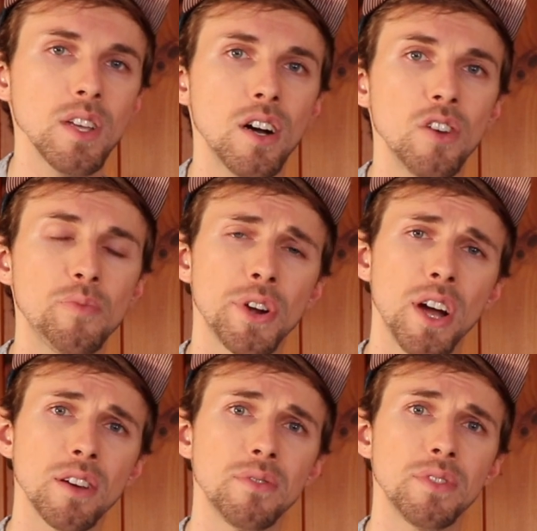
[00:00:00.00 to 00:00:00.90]
of
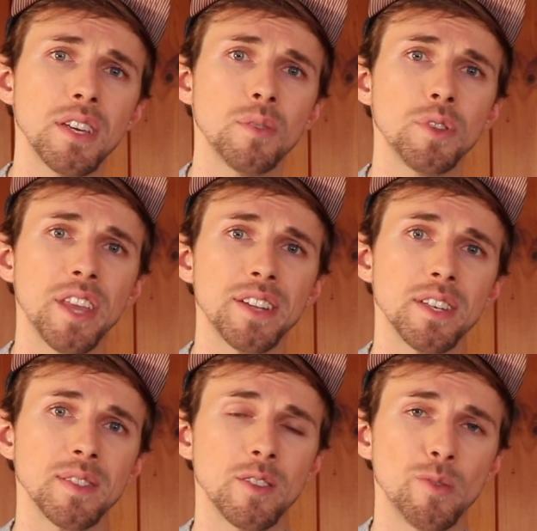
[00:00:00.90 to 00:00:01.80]
pornography and what that
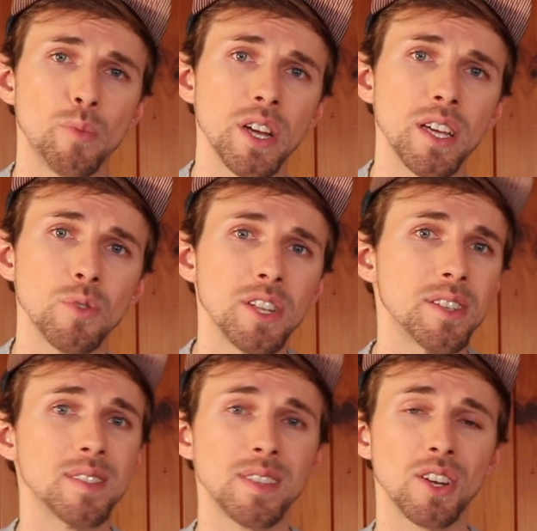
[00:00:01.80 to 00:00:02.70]
does to the brain, what it
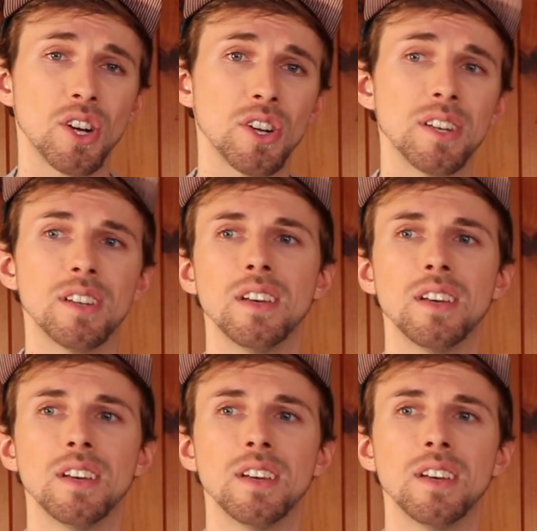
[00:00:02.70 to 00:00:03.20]
does to the heart.